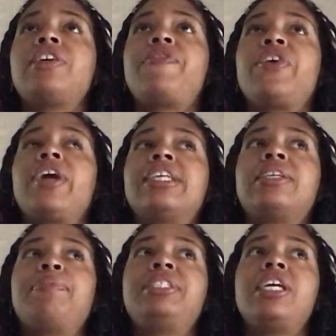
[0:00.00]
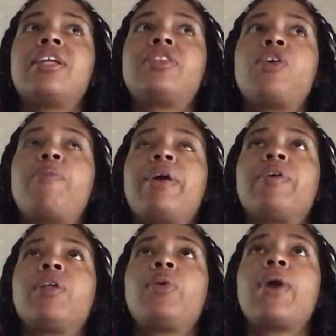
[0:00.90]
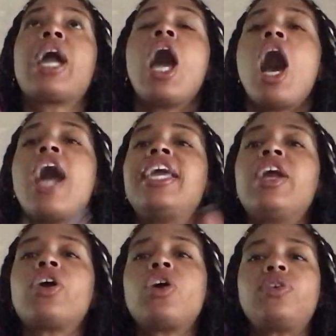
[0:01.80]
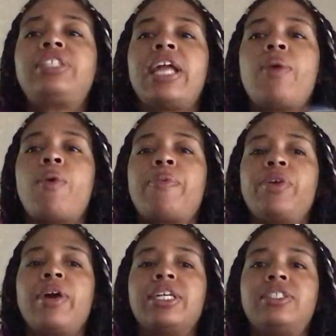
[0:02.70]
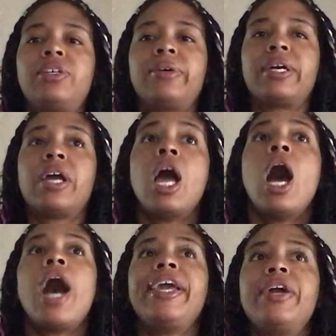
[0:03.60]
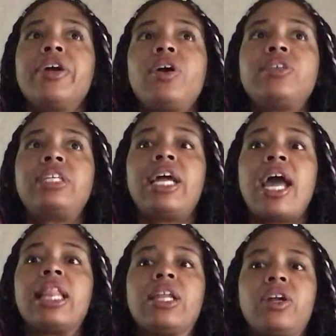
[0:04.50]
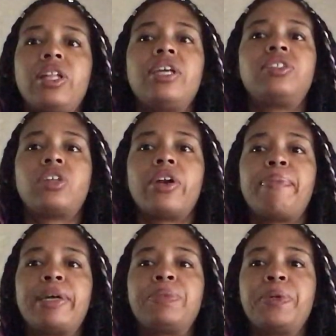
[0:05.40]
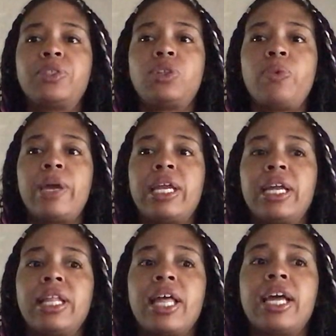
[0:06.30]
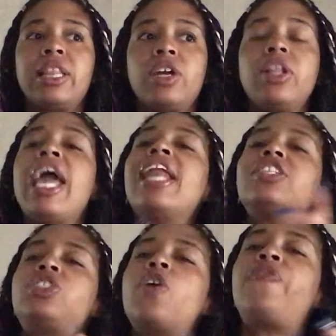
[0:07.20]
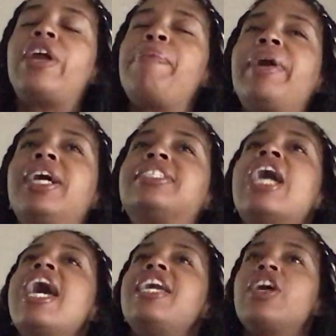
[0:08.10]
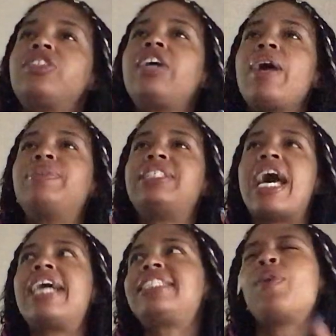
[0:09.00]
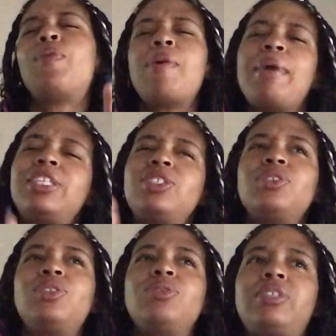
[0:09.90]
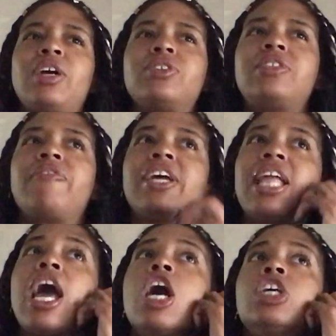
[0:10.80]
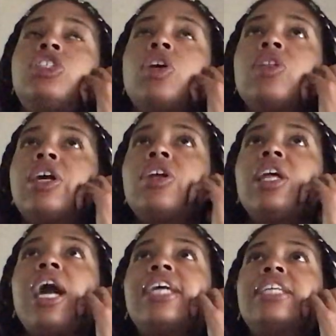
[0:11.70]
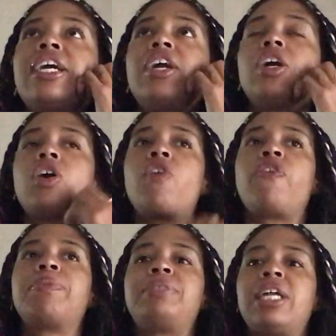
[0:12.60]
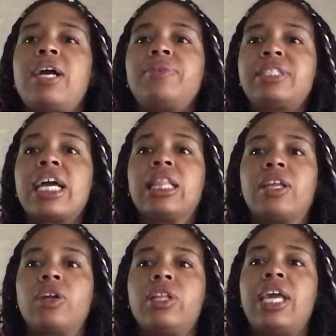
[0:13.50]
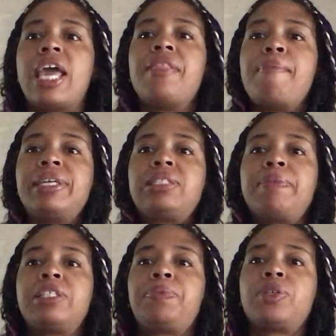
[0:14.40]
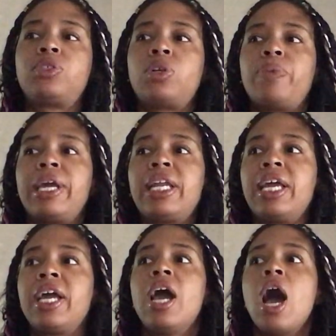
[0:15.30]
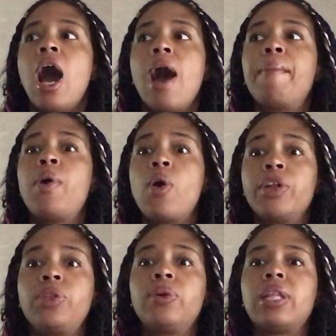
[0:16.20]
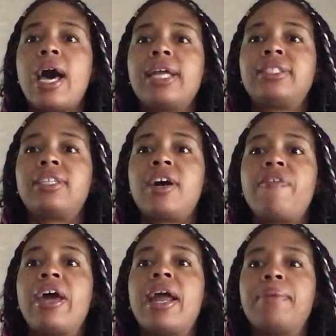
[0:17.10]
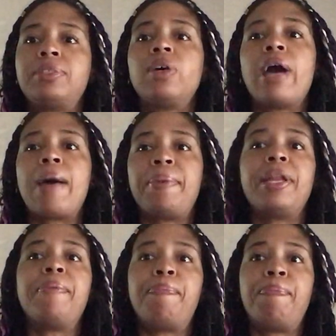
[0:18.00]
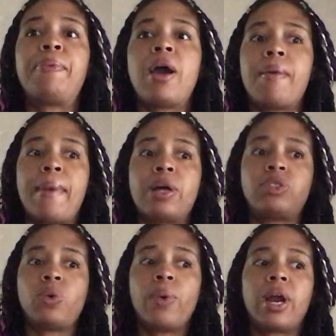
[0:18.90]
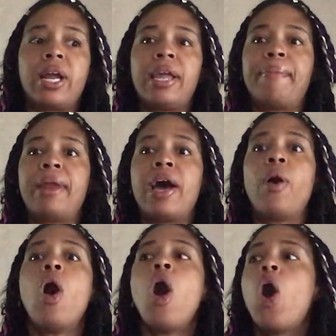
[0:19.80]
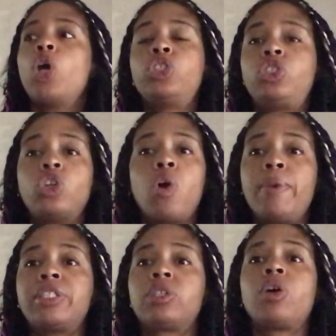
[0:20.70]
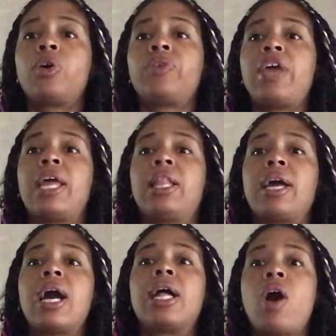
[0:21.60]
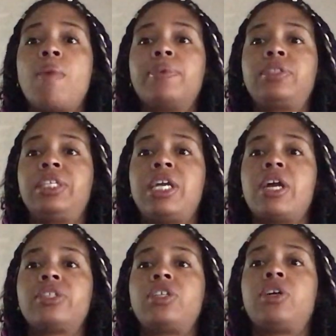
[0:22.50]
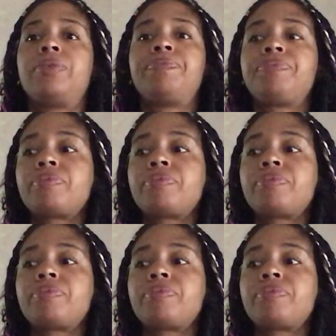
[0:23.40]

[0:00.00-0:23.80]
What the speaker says: for you guys. Let me see a throwback really quick. A year ago today, what were you guys doing? A year ago today, I literally started my spiritual awakening. Like, literally. And it's so funny because yesterday I was asked, like, what made you do tarot and stuff like that? So, literally, guys, a year ago from today, I was, like, literally in the midst of my spiritual awakening. I'm going through a lot of stuff, and I'm so happy to come out to where I am now. So much growth in like almost a year. So